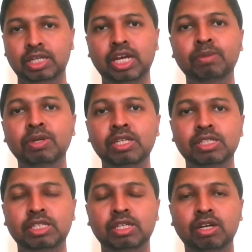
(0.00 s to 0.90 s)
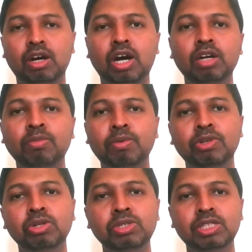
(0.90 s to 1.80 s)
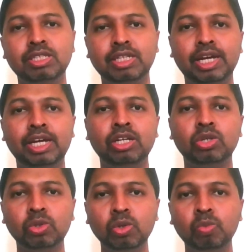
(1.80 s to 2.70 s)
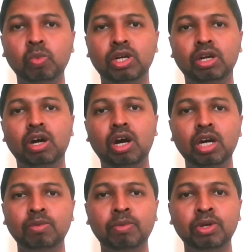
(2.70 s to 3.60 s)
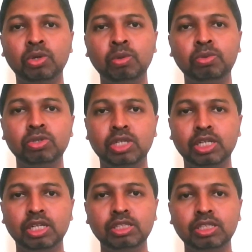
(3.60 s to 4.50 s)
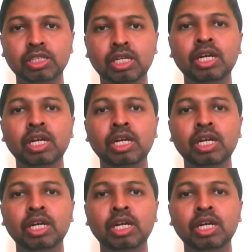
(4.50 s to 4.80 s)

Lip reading: ABDC or UGC CARE Group 1 or maybe Group 2 journalist.